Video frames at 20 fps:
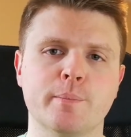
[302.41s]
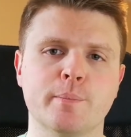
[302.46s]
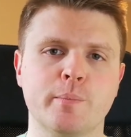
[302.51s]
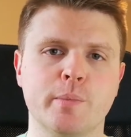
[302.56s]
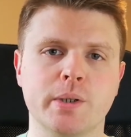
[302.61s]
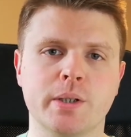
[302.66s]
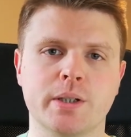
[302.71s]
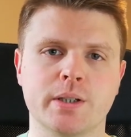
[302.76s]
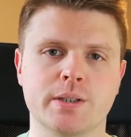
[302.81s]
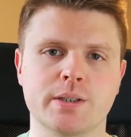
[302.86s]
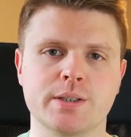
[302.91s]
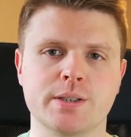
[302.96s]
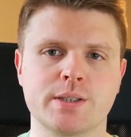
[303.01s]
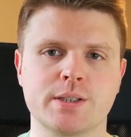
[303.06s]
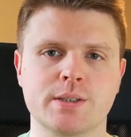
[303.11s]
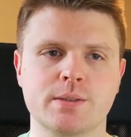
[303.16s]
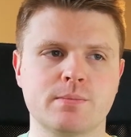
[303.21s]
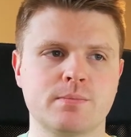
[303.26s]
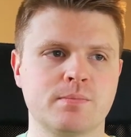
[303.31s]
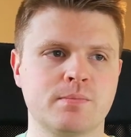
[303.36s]

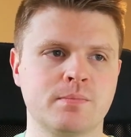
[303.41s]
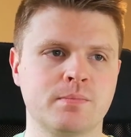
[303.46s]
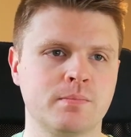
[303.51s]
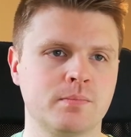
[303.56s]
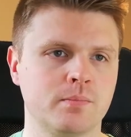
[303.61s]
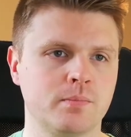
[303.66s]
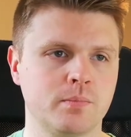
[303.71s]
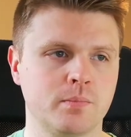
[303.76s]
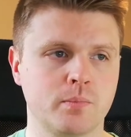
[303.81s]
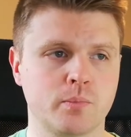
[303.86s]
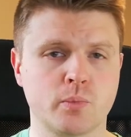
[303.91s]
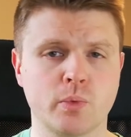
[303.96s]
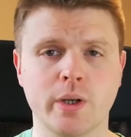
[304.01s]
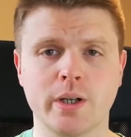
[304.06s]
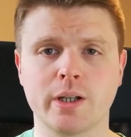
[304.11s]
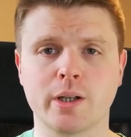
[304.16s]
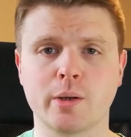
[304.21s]
because writing